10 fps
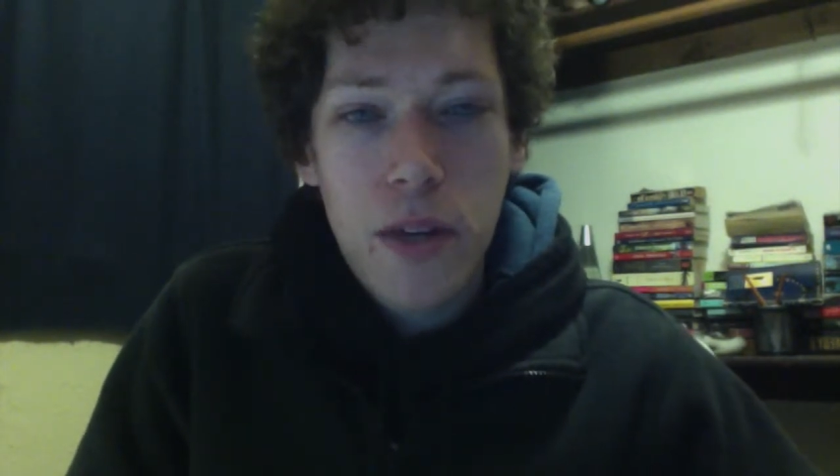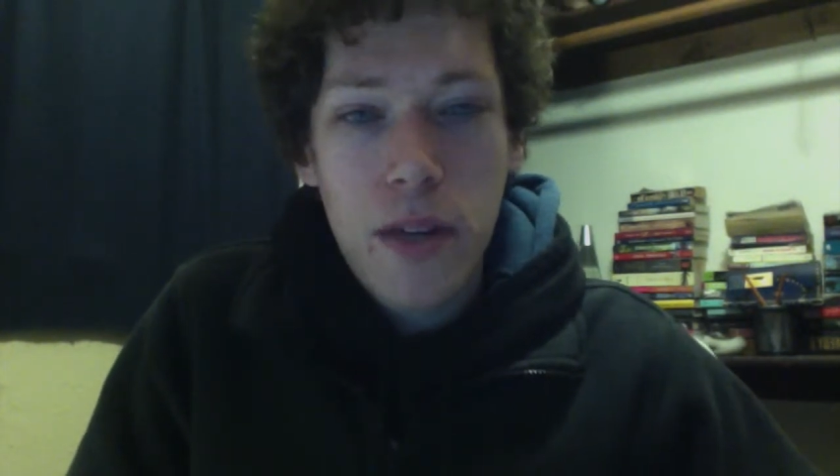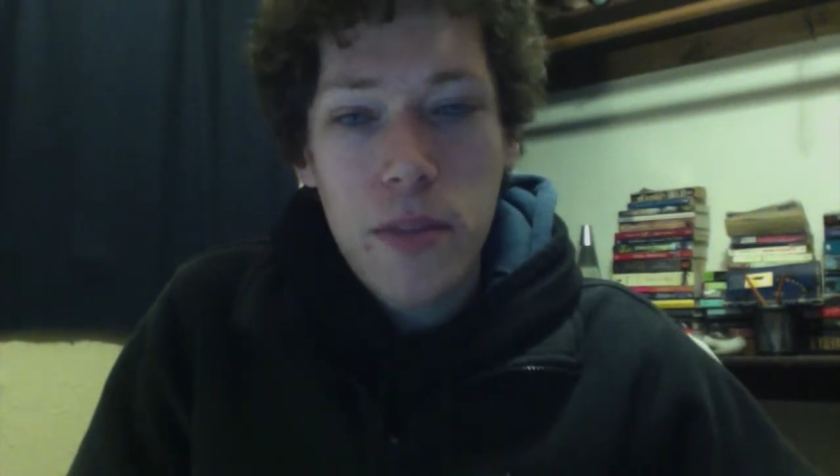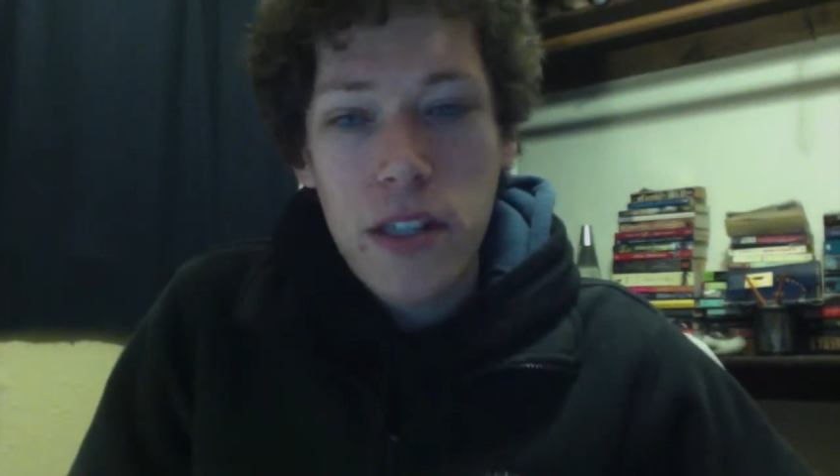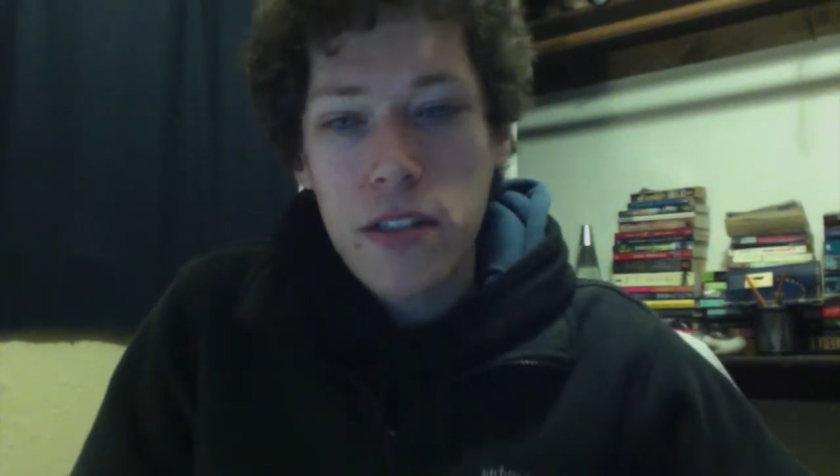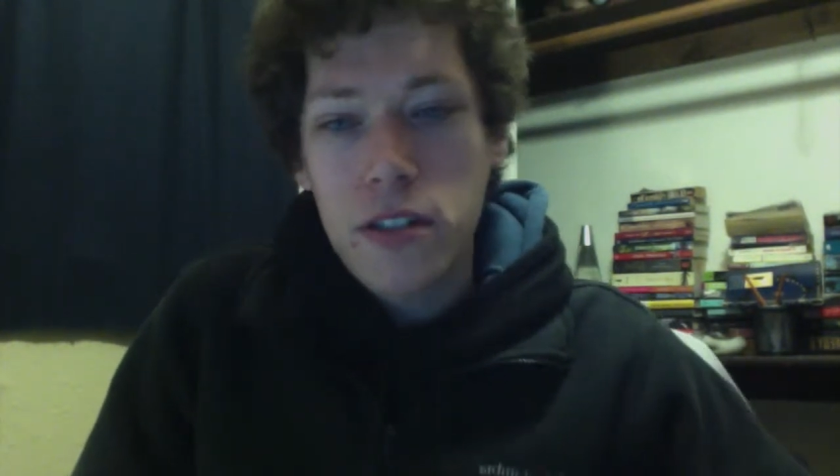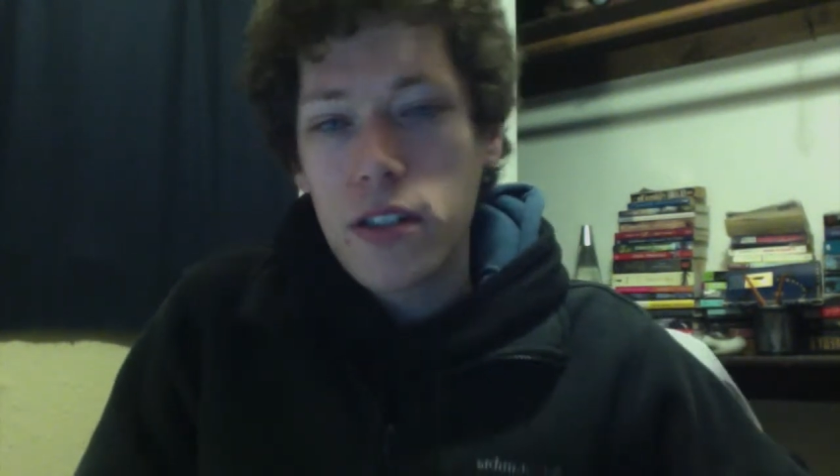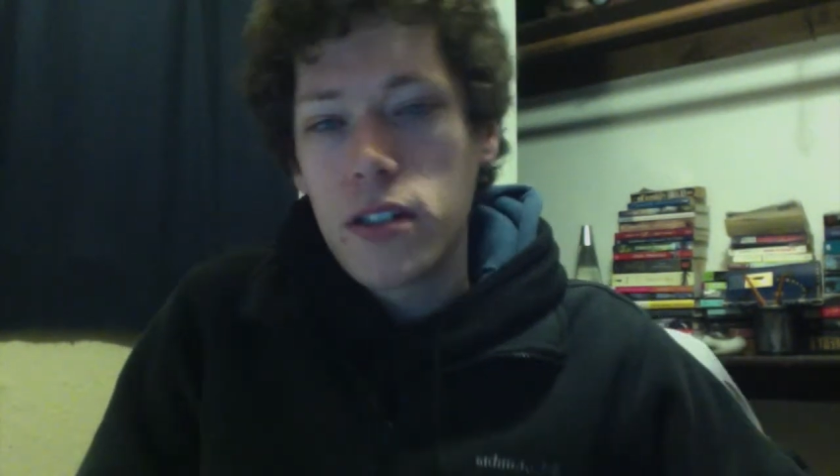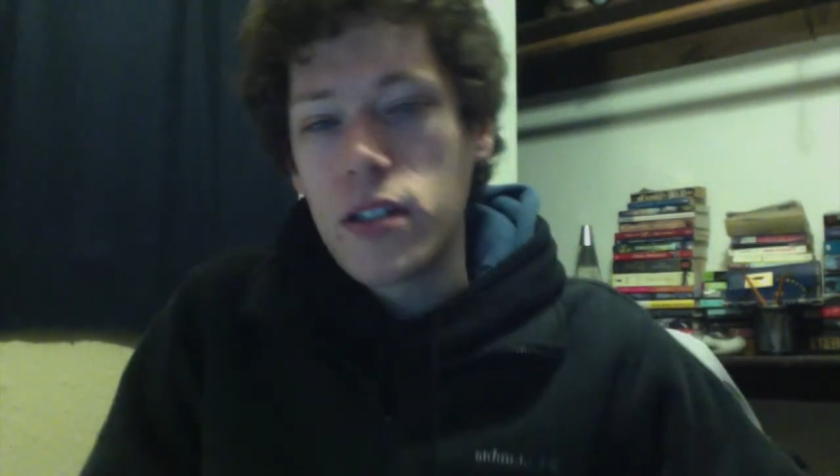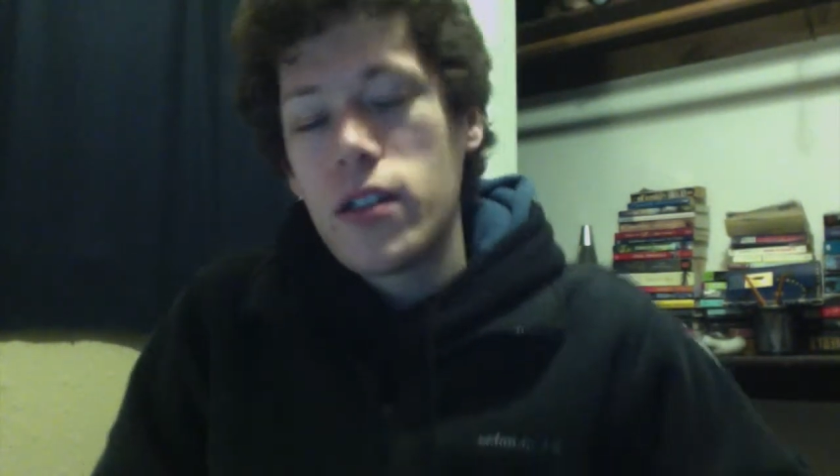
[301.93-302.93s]
prime
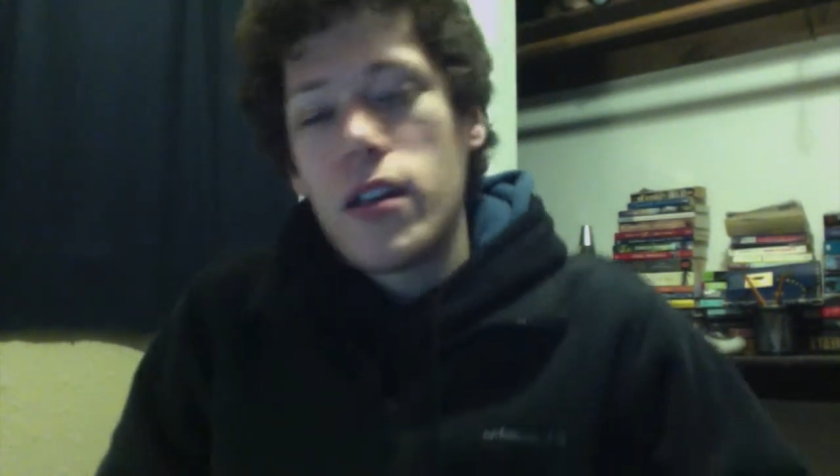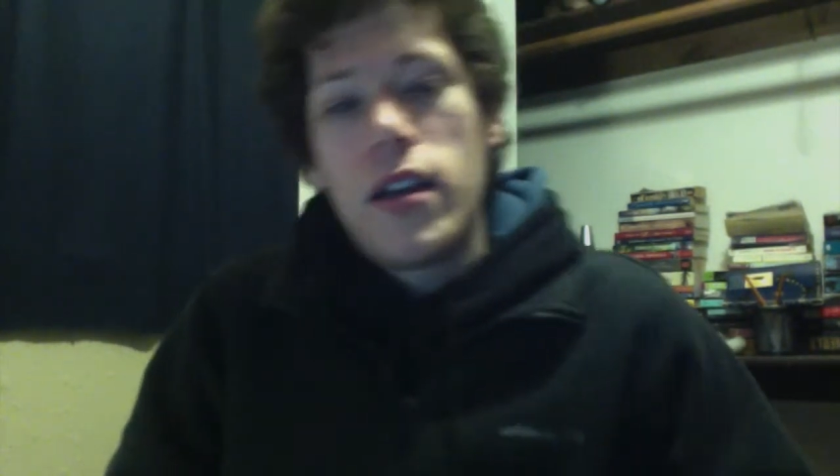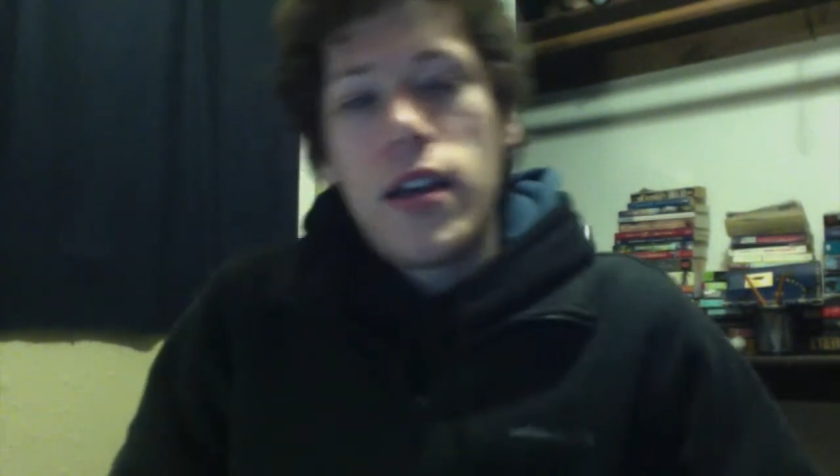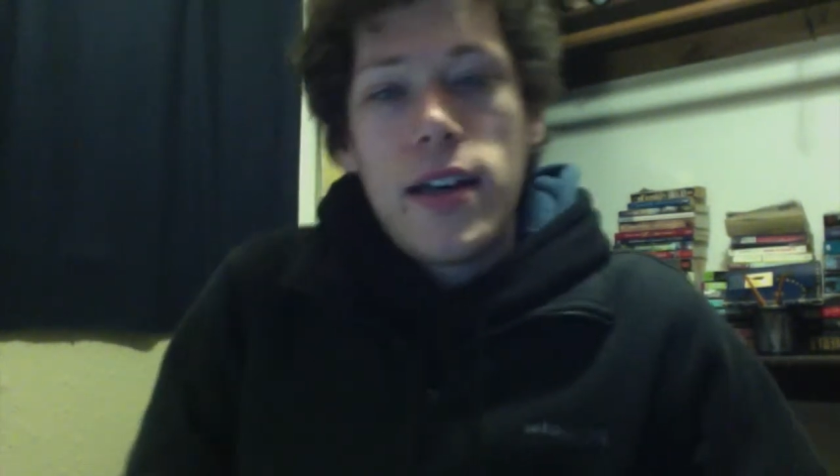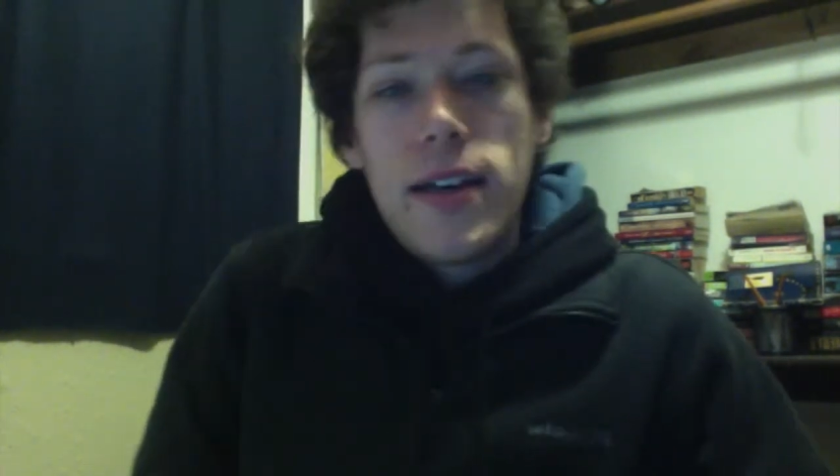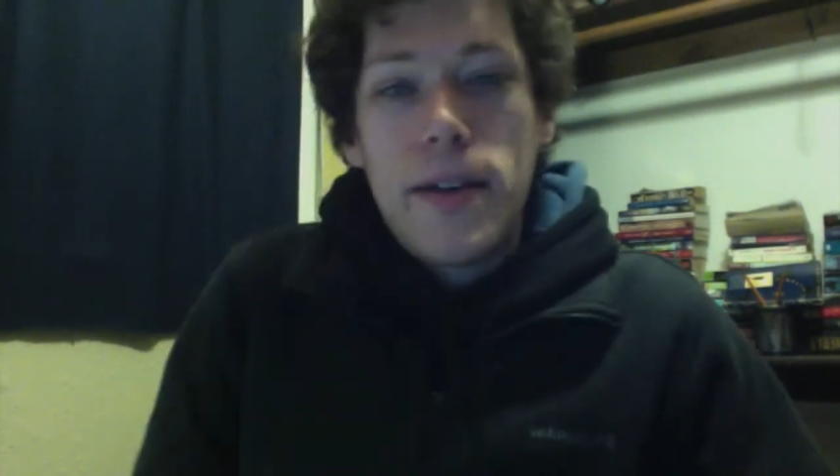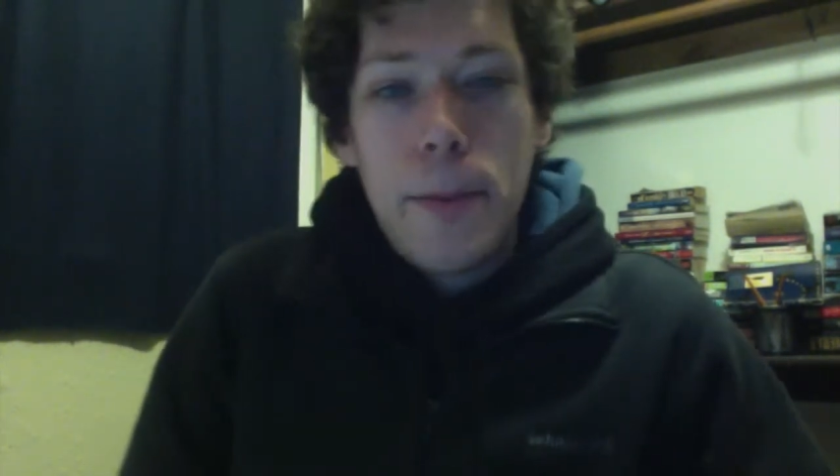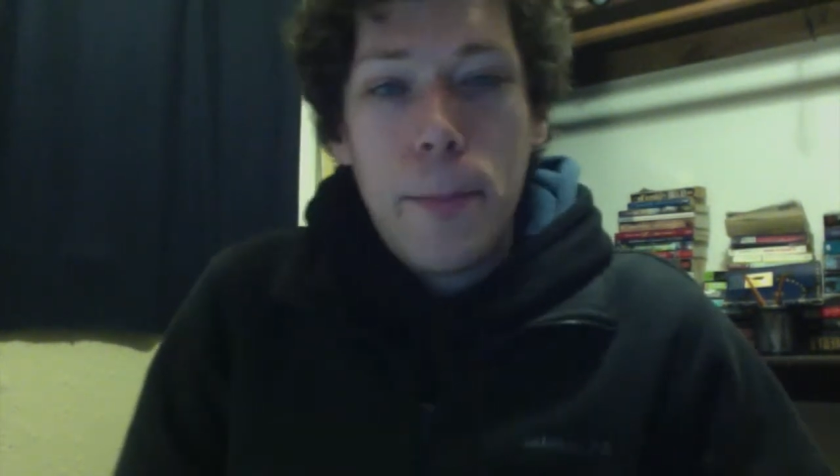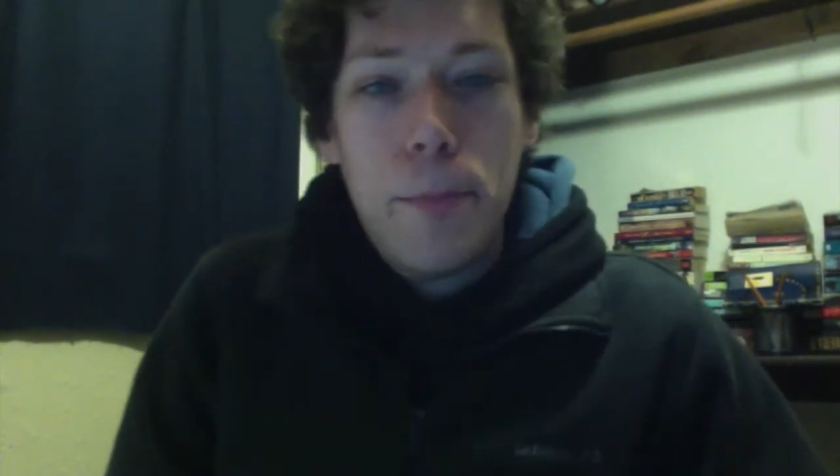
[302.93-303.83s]
minister. Um,